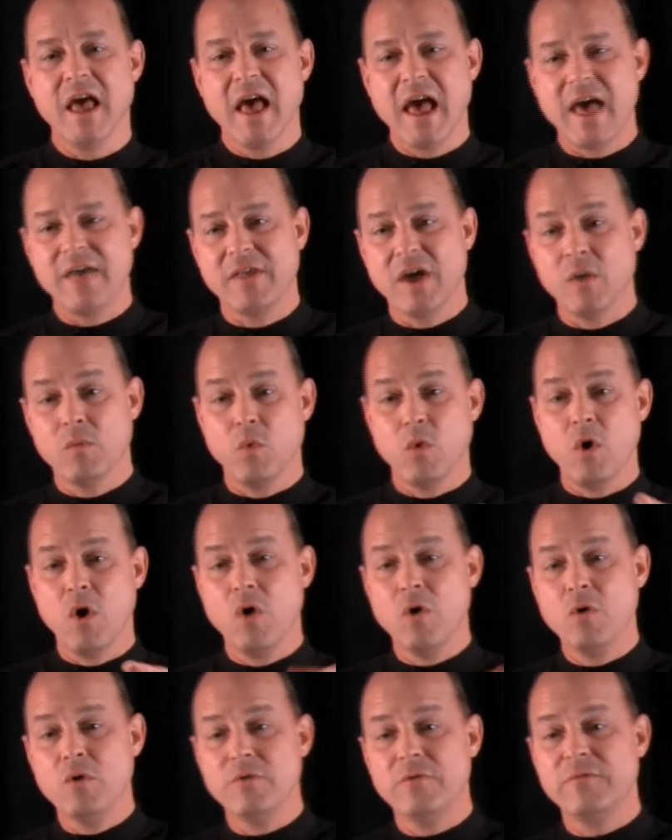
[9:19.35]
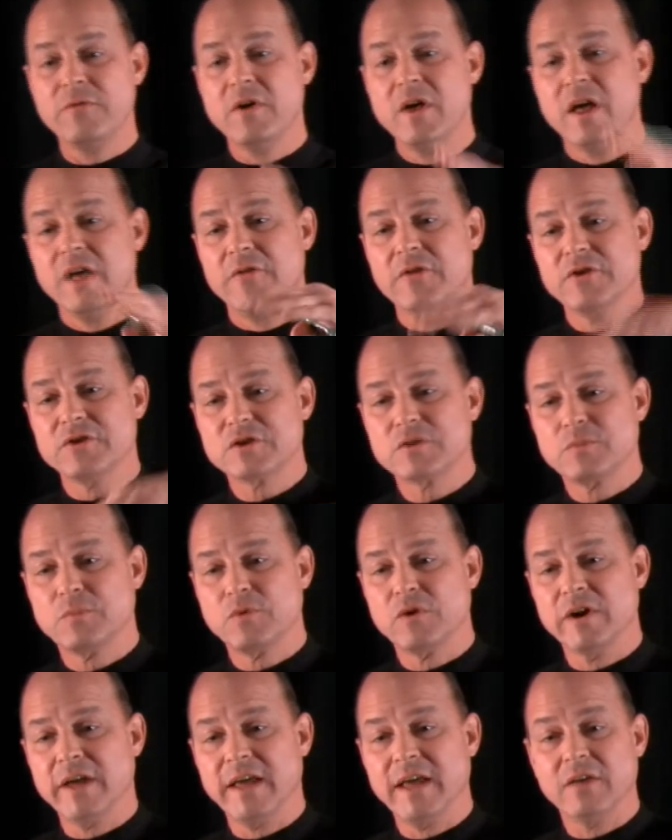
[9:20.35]
and they wove the
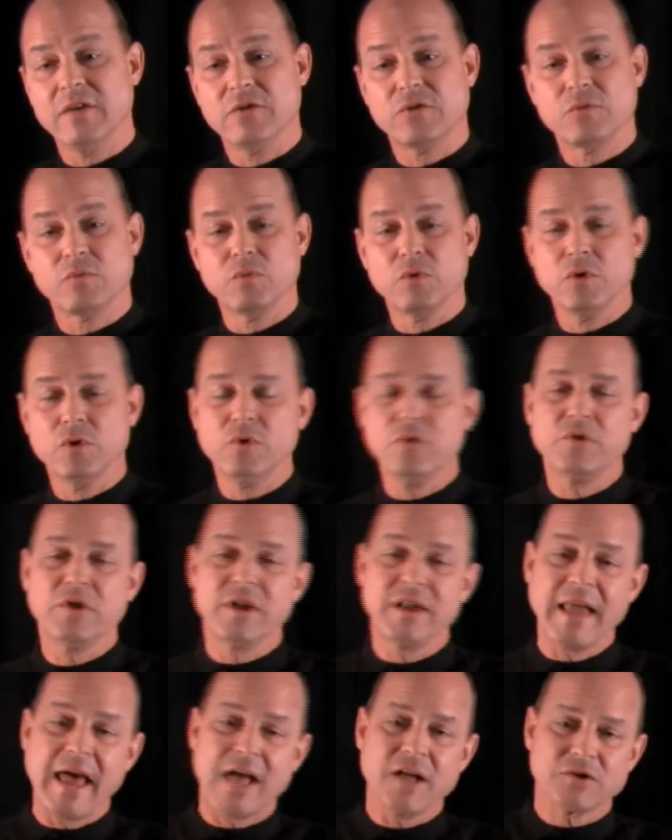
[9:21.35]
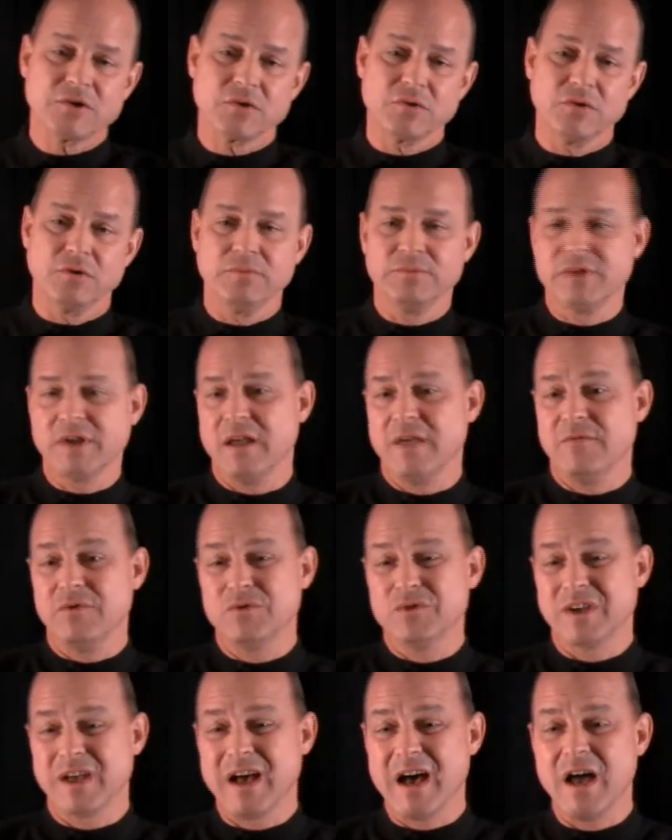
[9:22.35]
spring through the natural, say if it
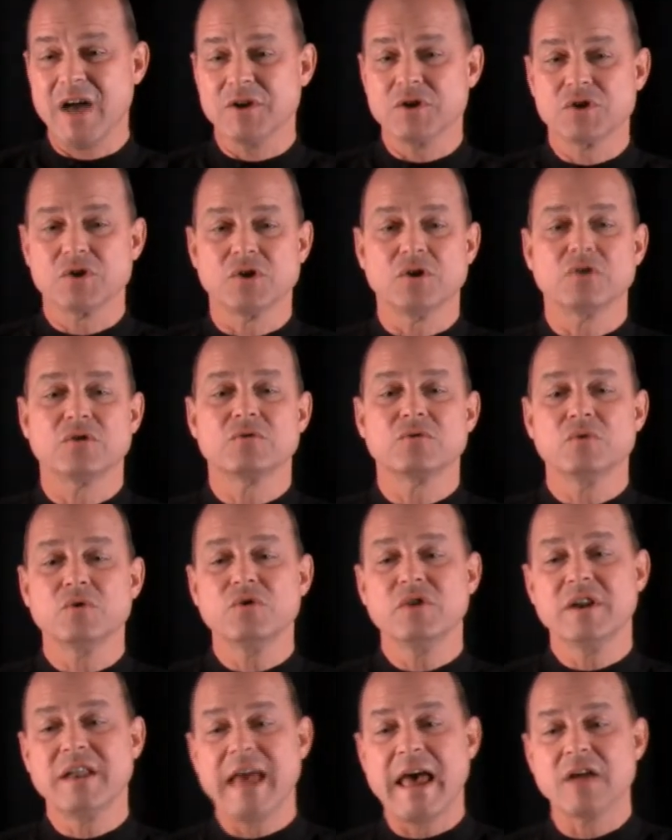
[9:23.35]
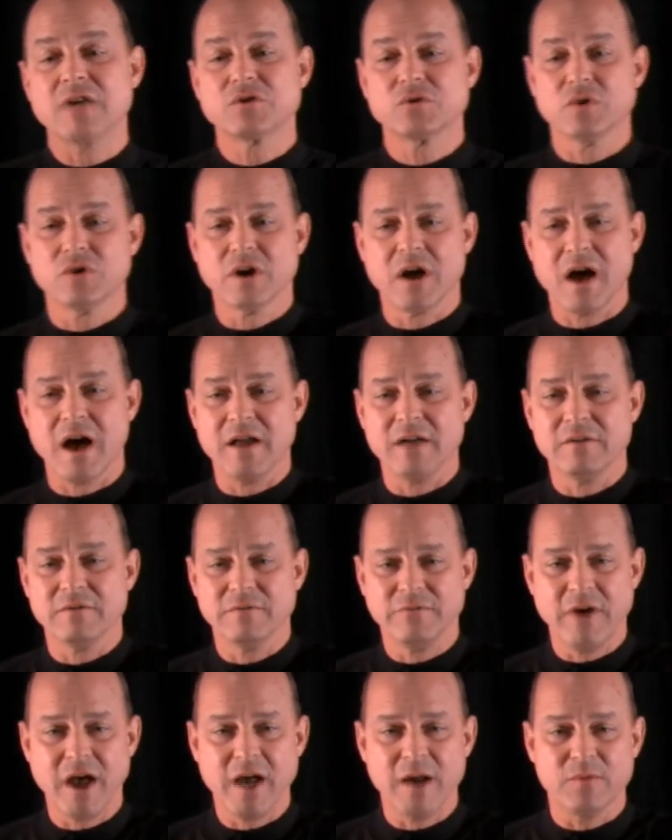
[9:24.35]
was a cotton shirt, through the natural cotton
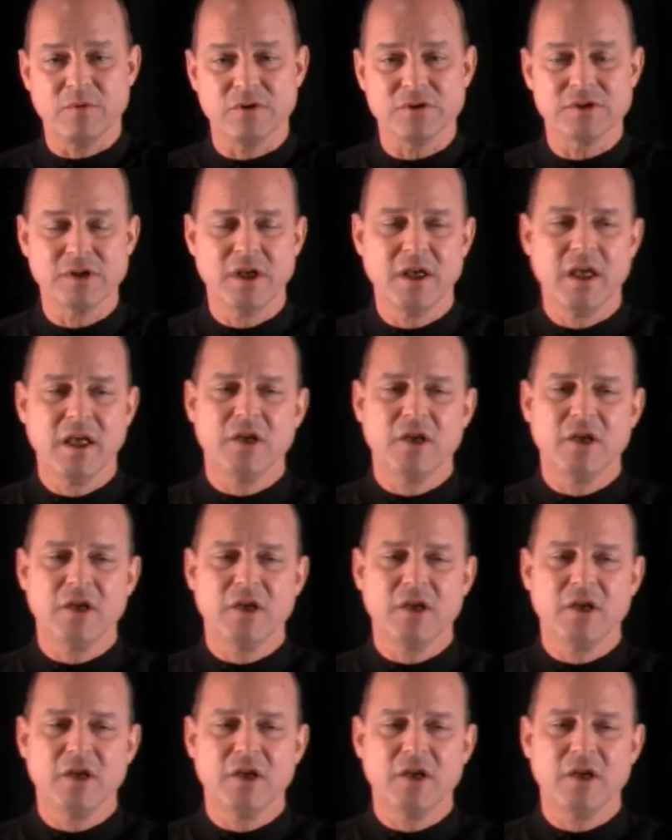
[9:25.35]
fibers.